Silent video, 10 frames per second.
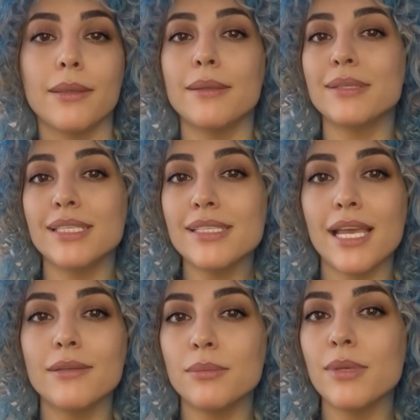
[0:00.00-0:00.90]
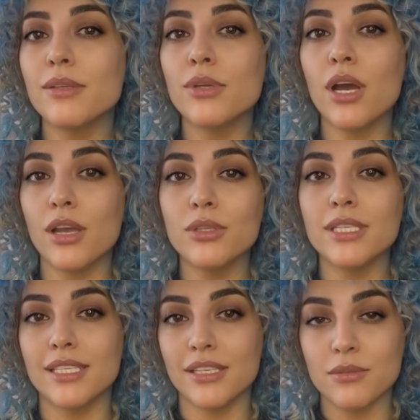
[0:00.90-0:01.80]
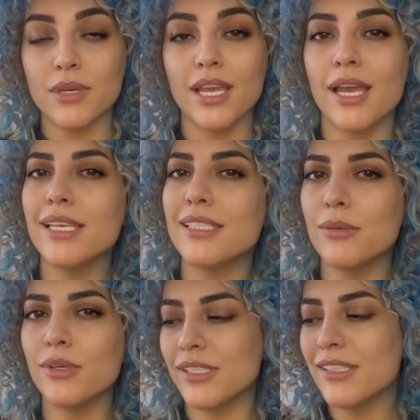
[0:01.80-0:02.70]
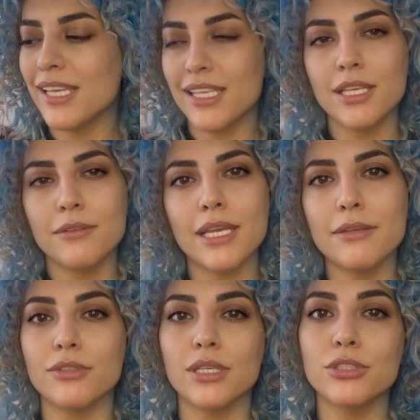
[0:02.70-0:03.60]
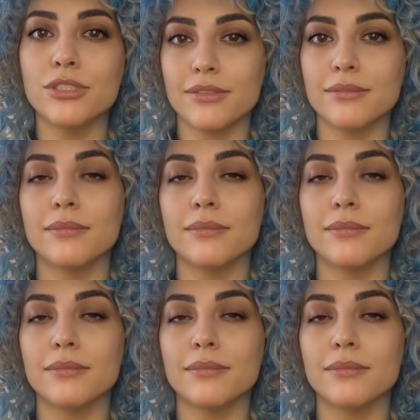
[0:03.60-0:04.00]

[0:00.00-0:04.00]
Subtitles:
Since I have a bit of hollowness under my eyes, I want to take care of that first.